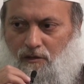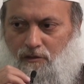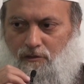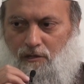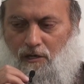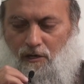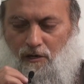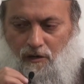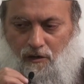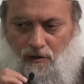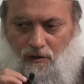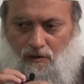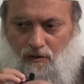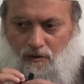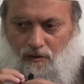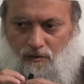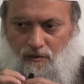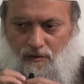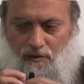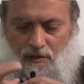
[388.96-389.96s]

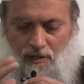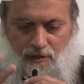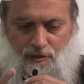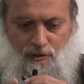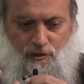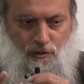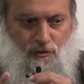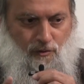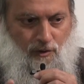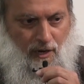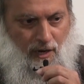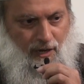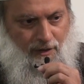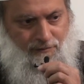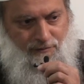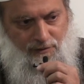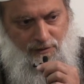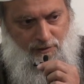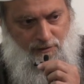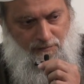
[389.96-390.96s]
So his two
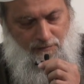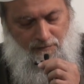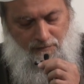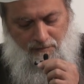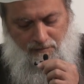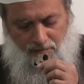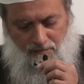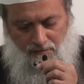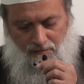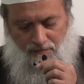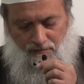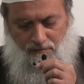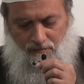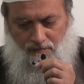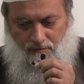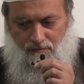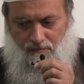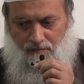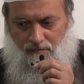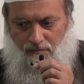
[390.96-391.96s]
wives,
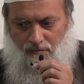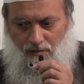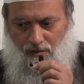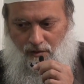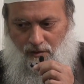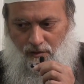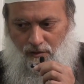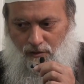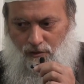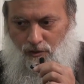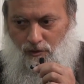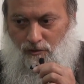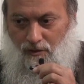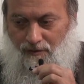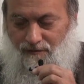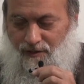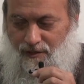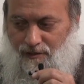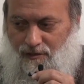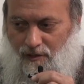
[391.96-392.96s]
two
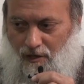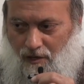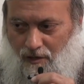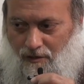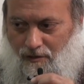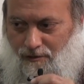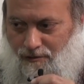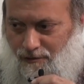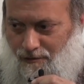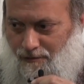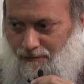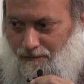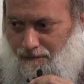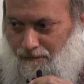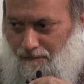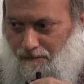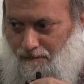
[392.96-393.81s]
of his daughters,